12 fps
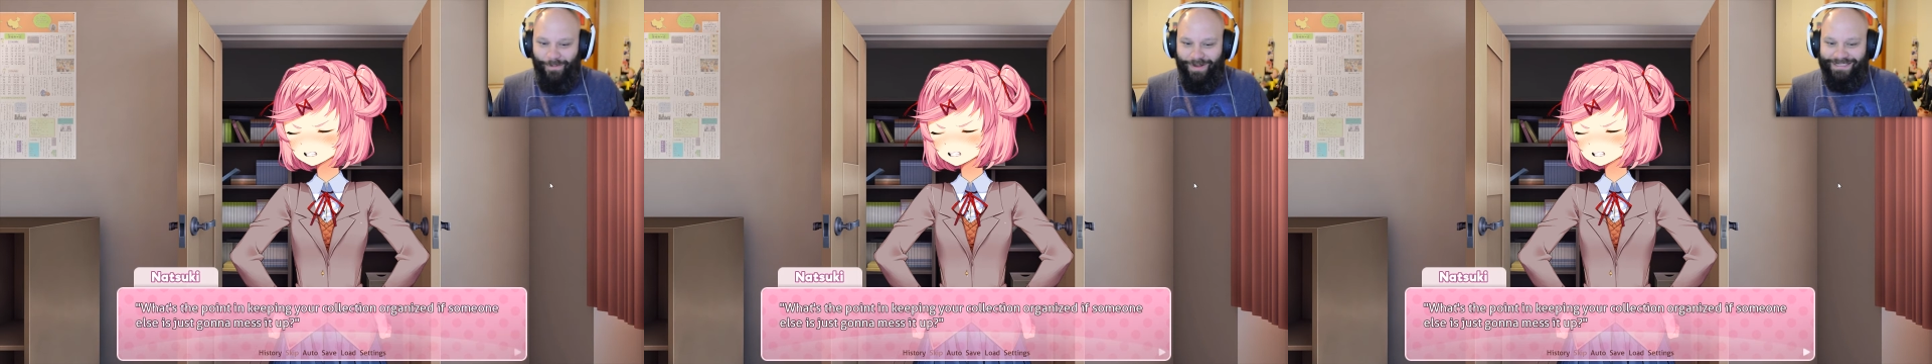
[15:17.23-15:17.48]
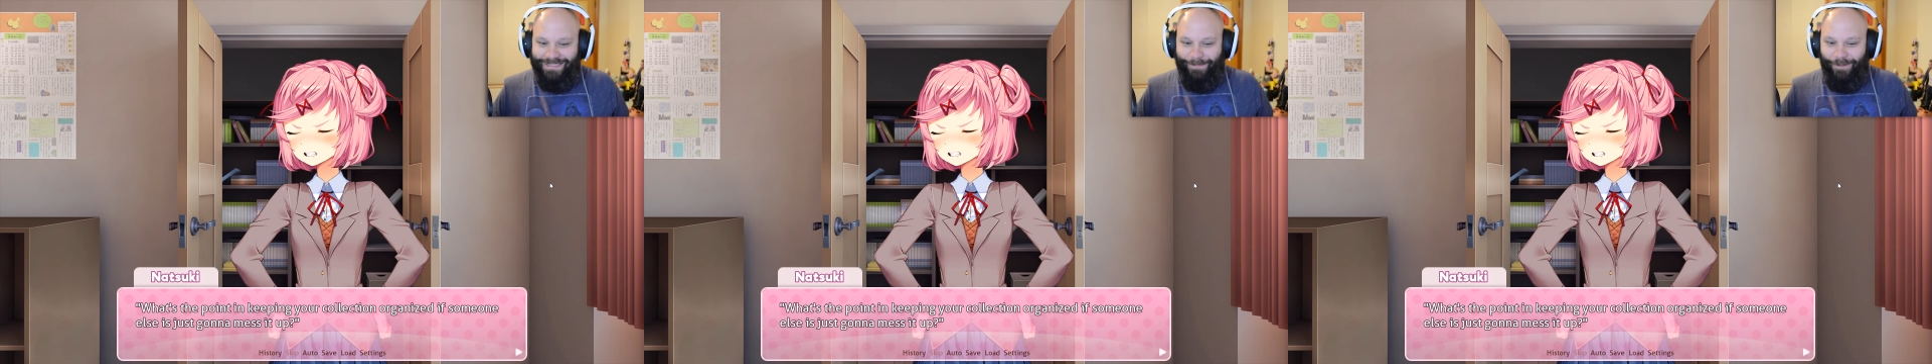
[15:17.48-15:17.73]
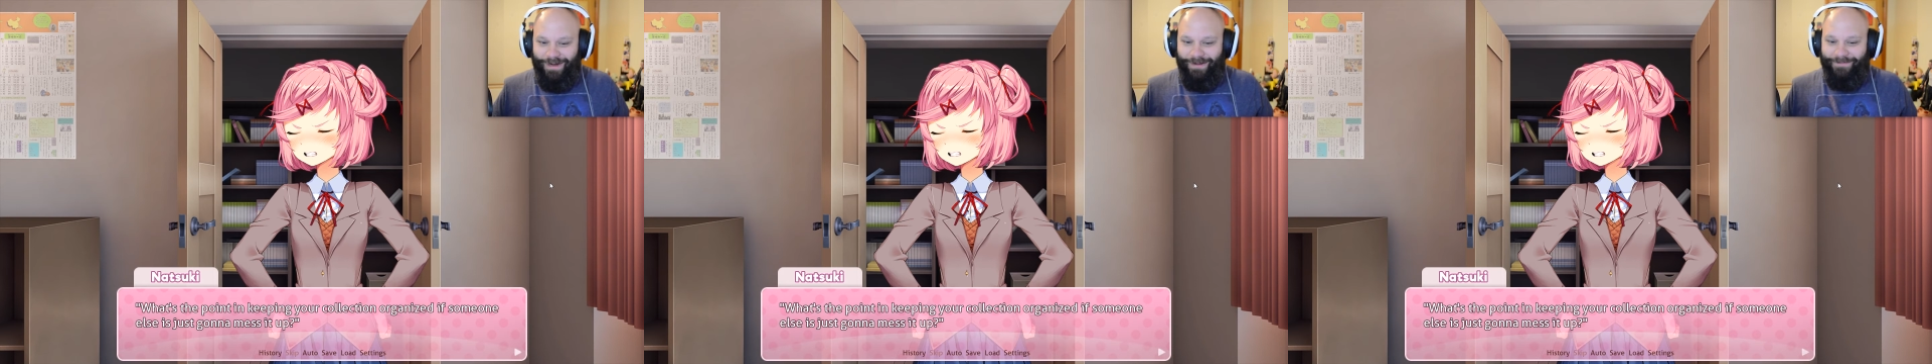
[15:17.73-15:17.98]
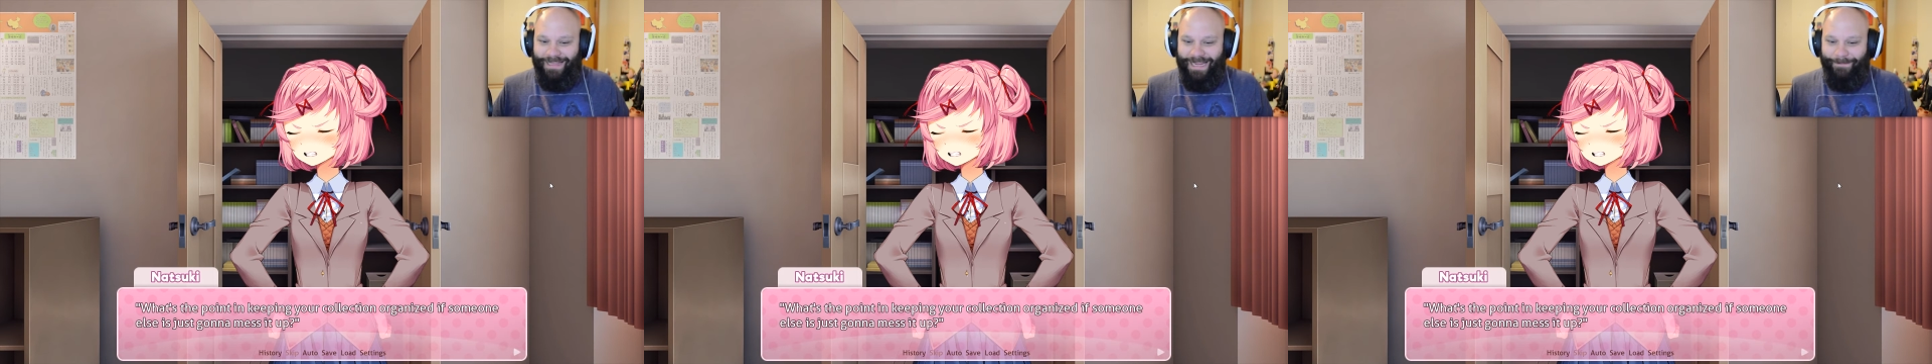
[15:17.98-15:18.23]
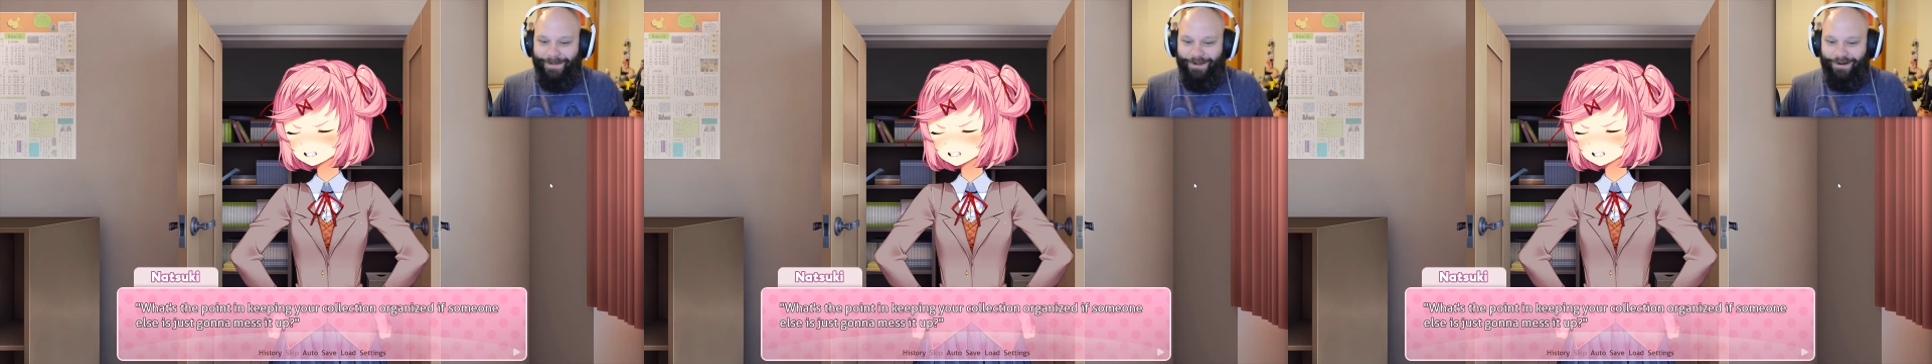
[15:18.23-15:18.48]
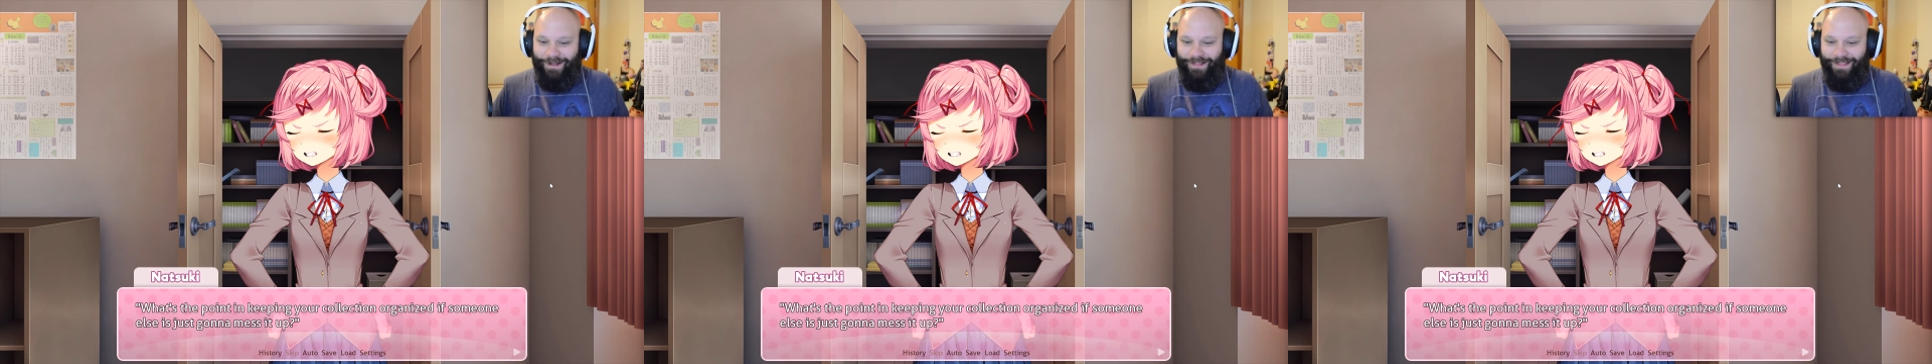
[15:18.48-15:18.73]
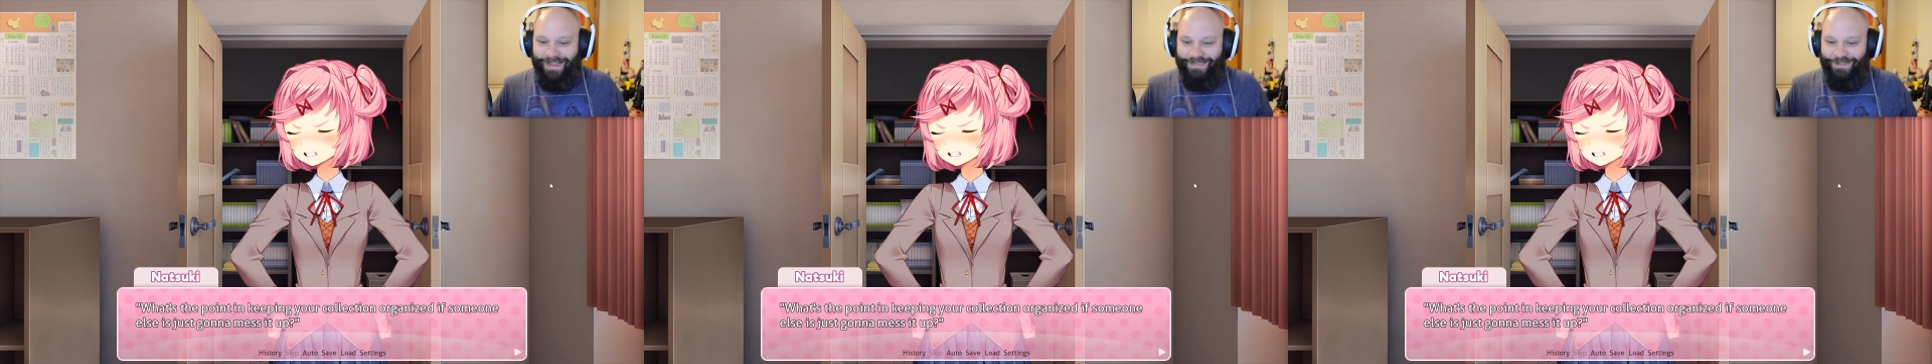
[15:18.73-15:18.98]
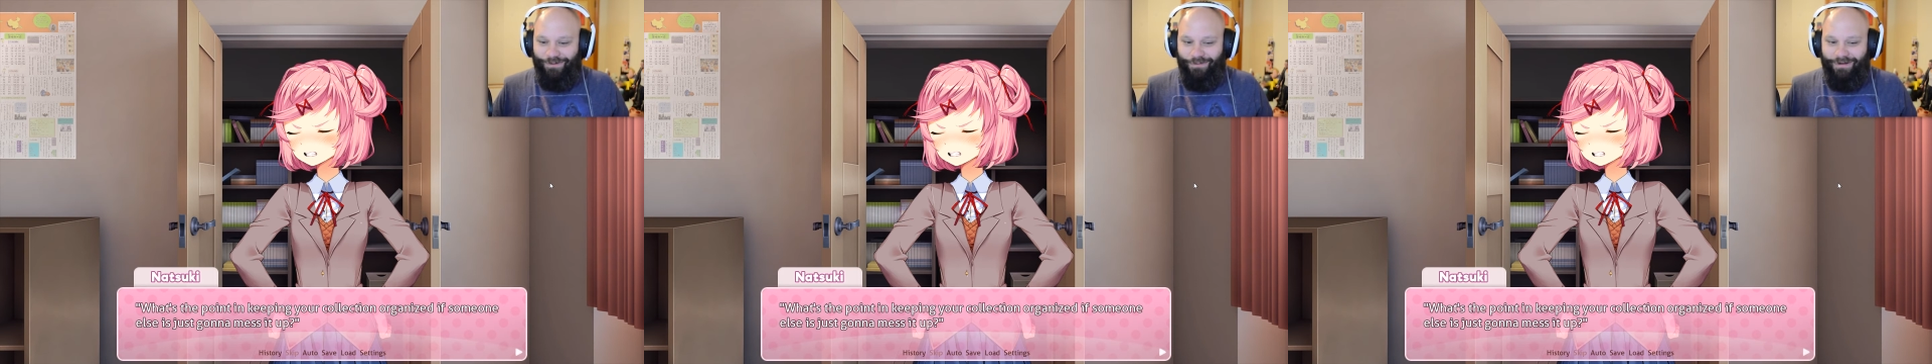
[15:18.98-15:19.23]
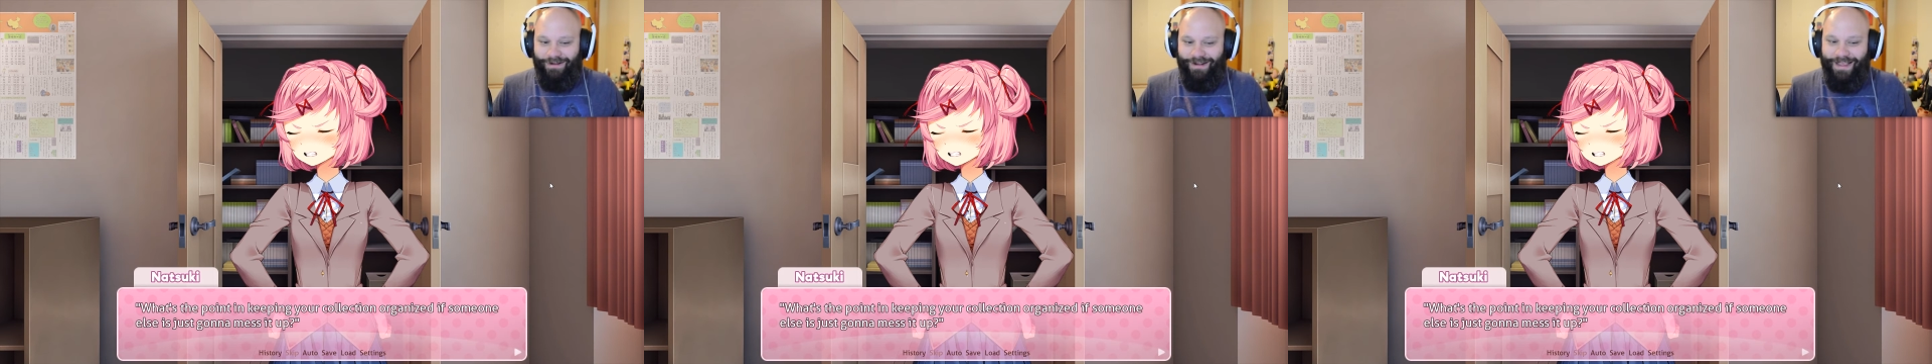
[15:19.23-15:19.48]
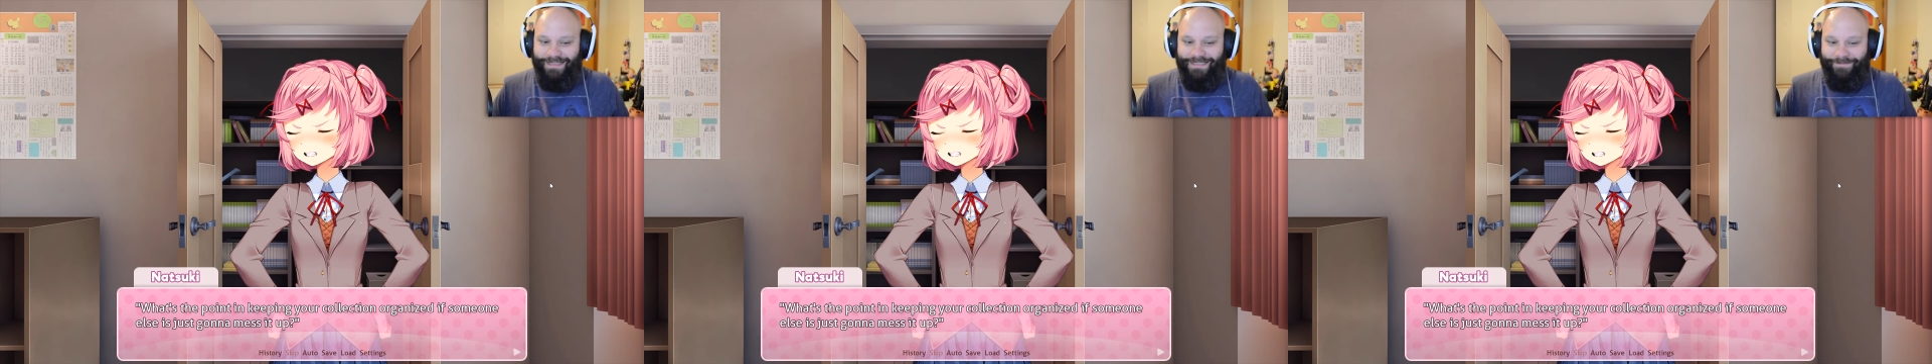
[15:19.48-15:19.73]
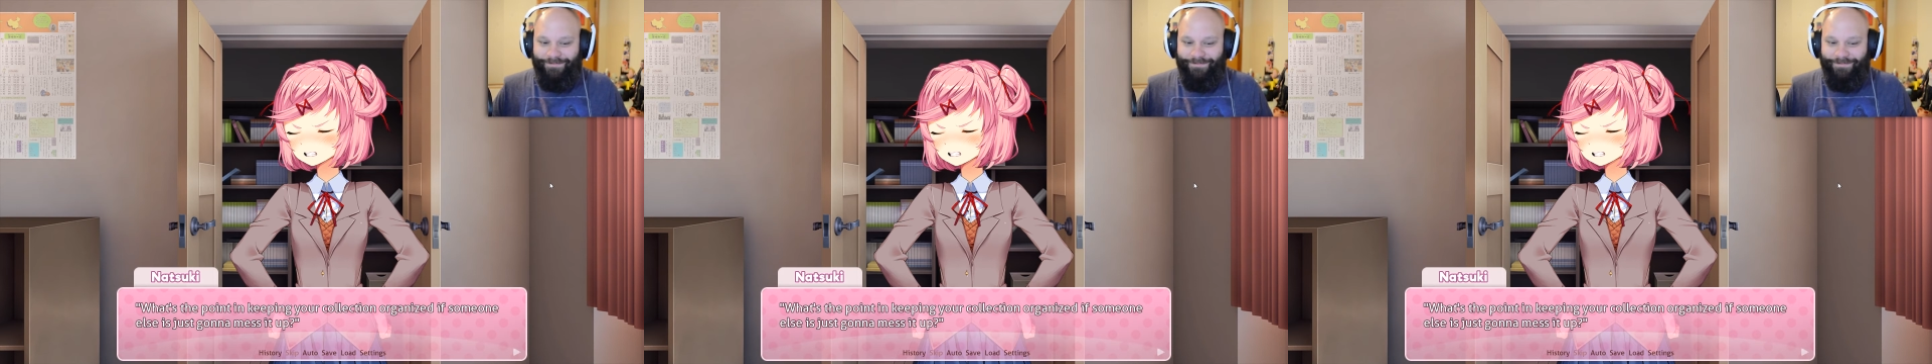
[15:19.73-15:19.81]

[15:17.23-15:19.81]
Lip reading: What's the point of keeping your collection organized